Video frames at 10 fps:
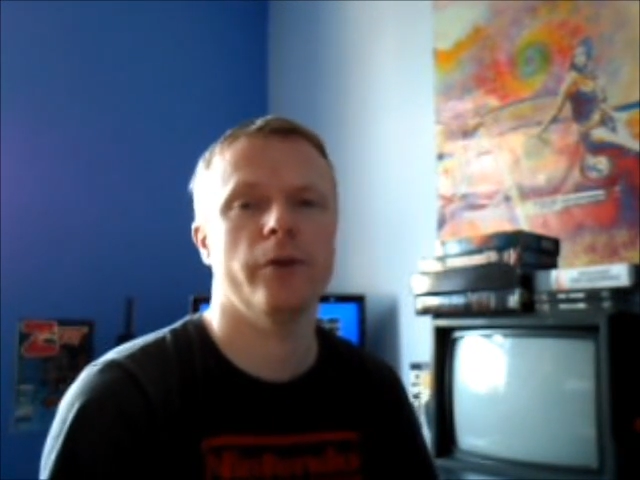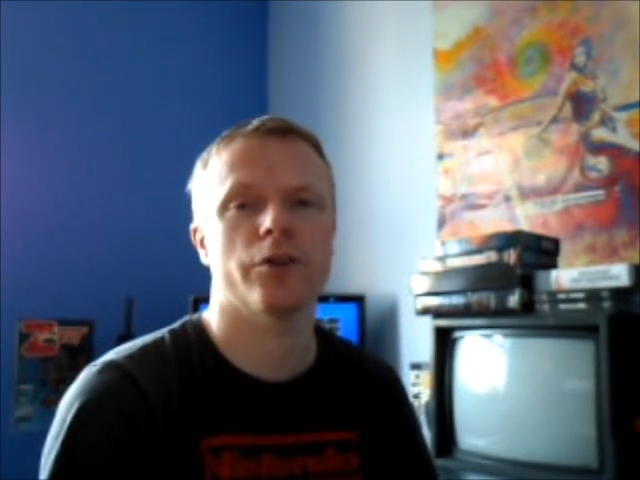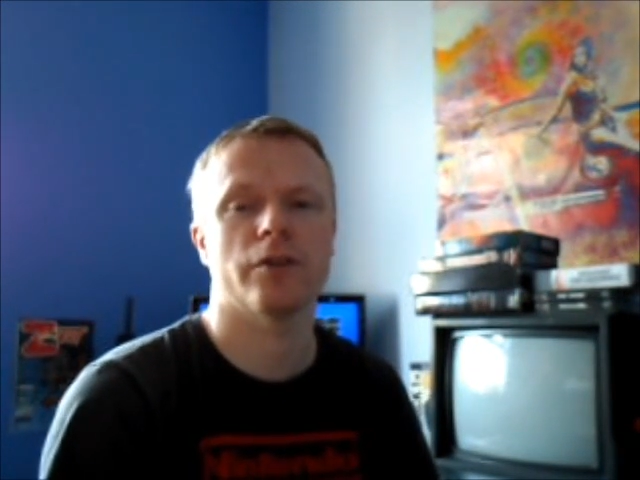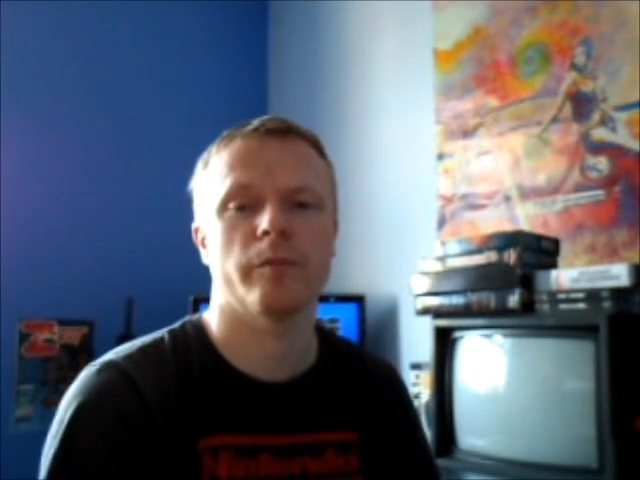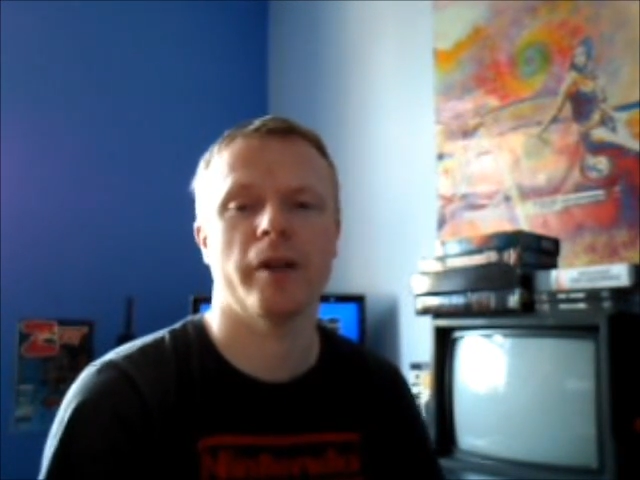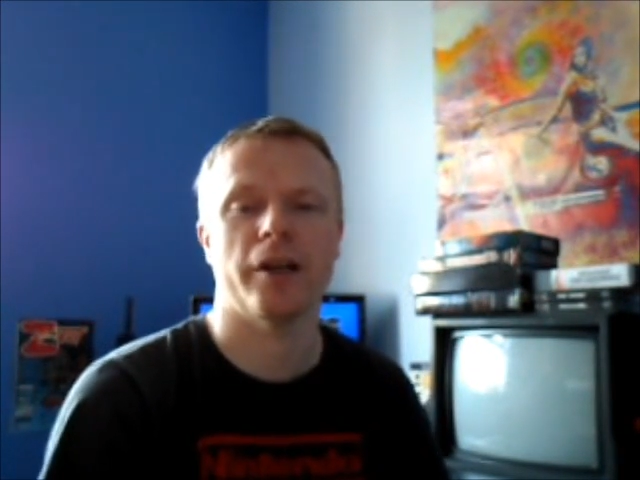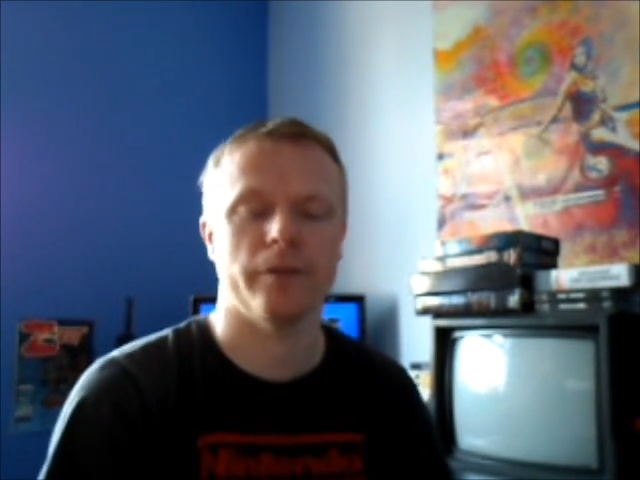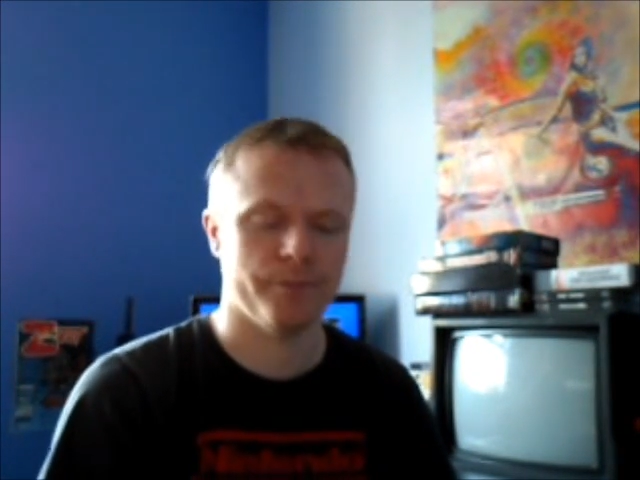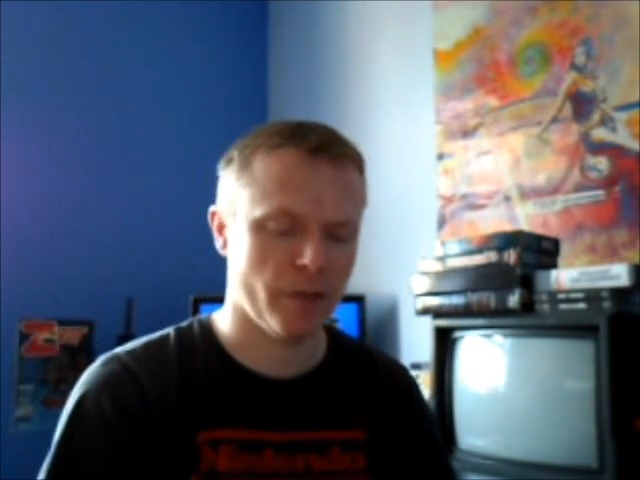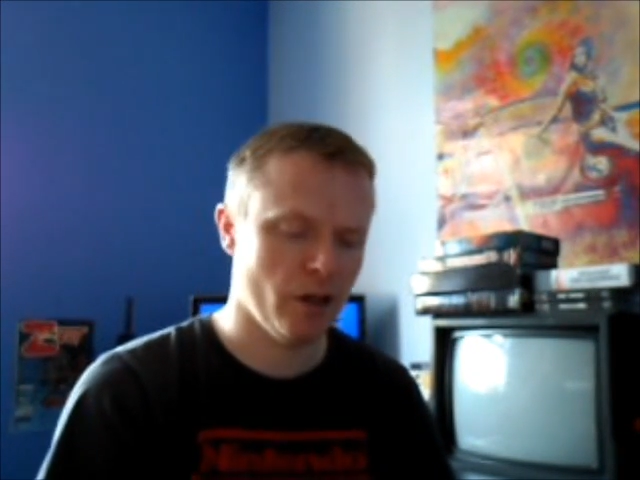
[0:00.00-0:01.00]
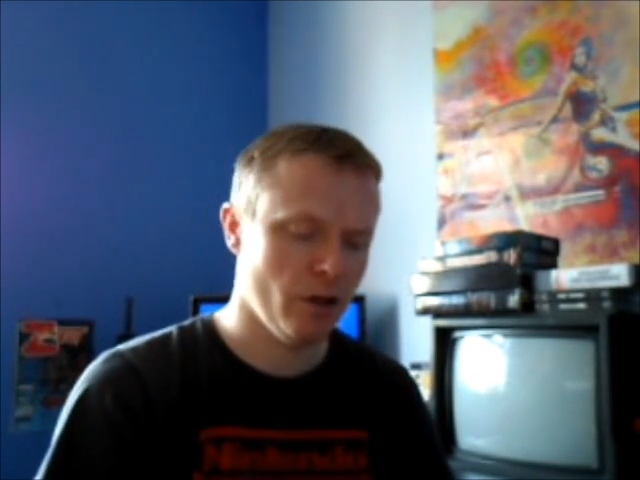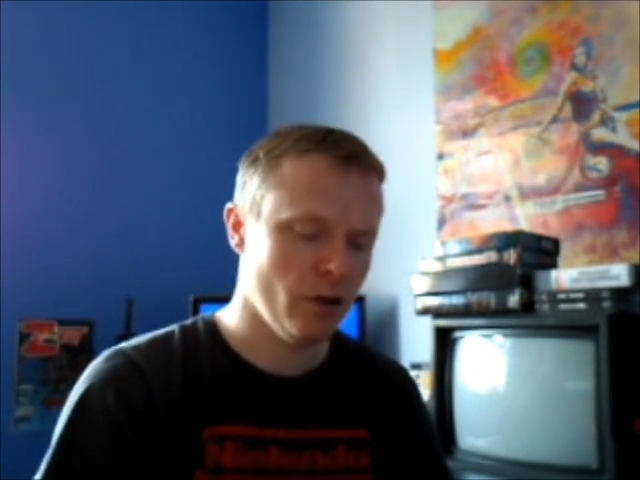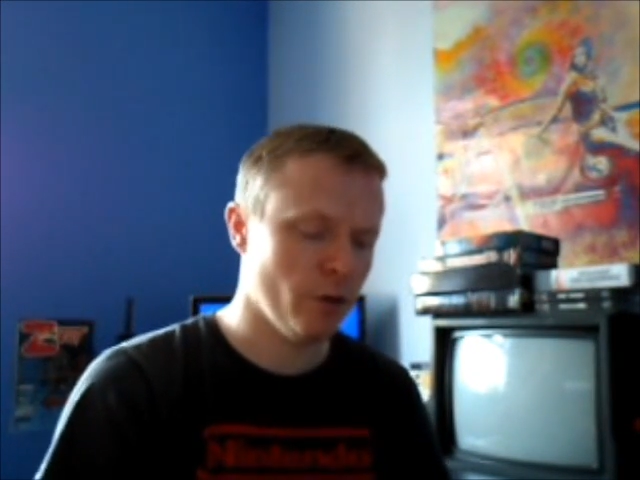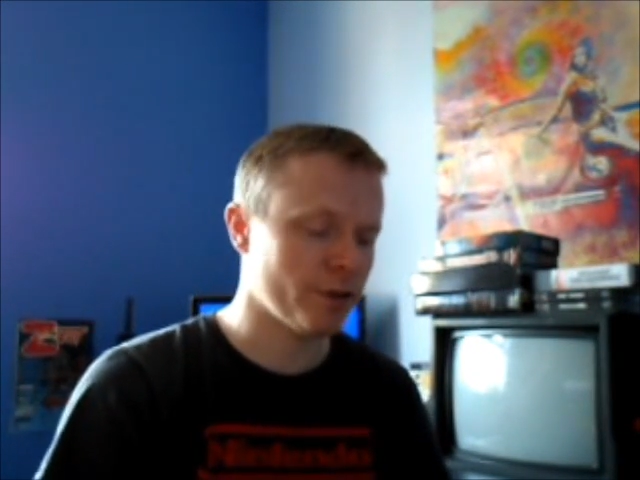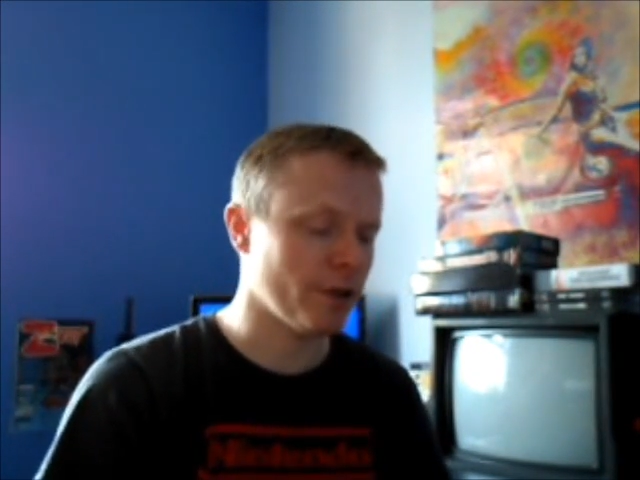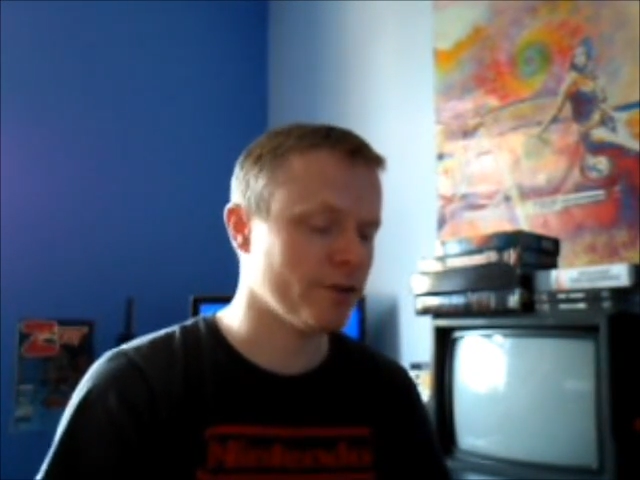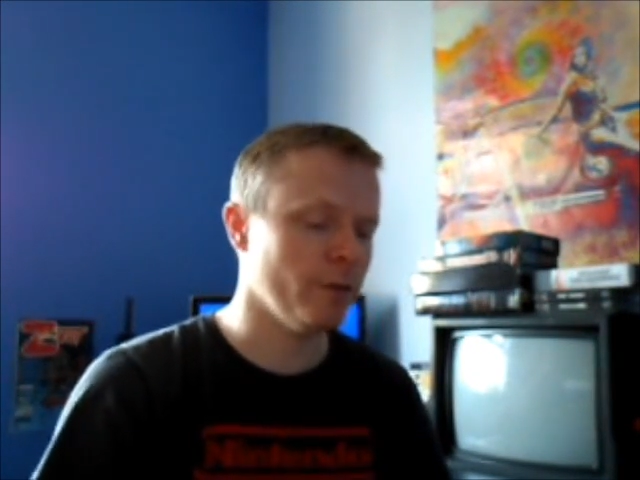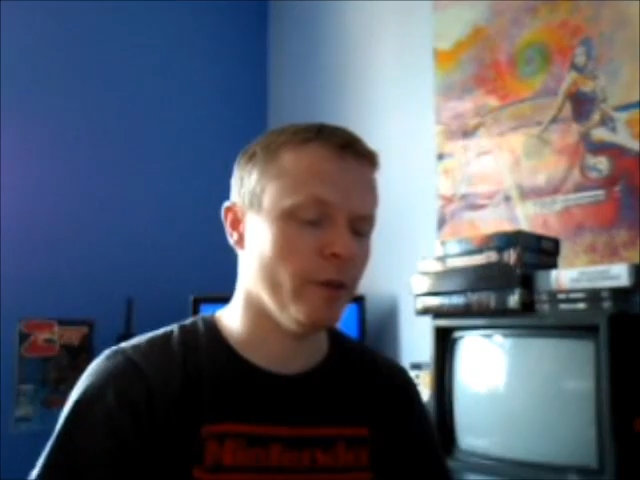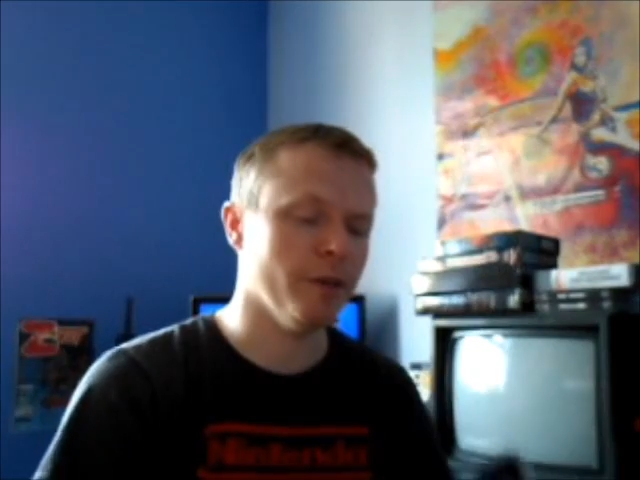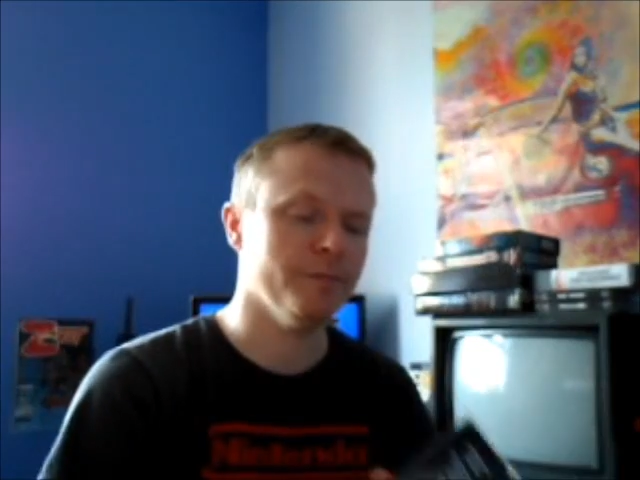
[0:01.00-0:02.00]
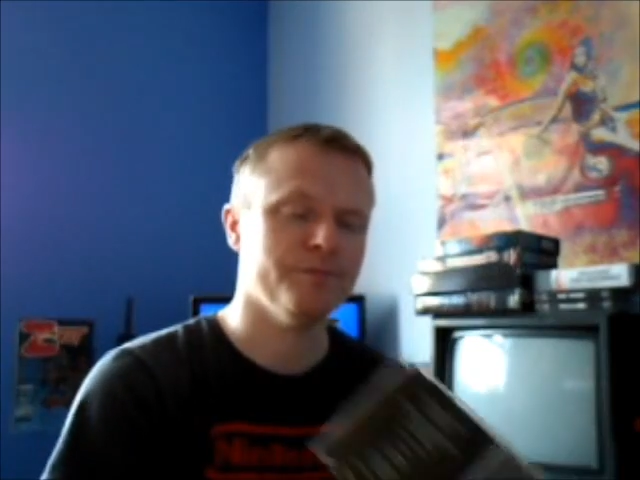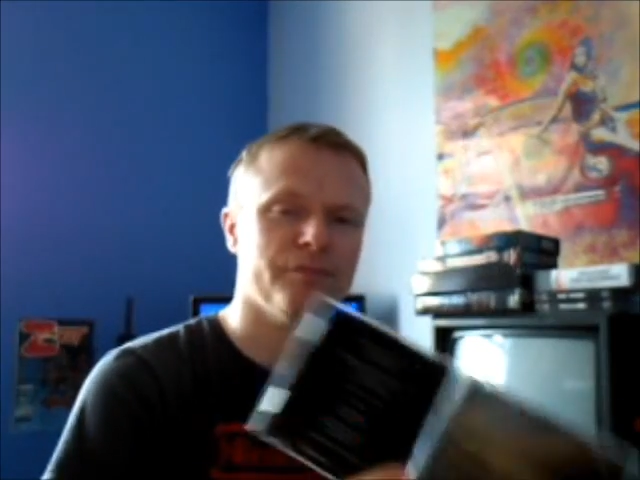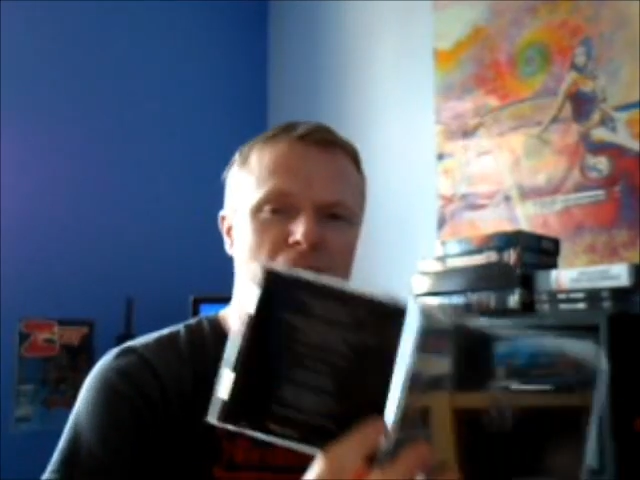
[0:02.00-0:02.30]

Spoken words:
version to play it, or something similar.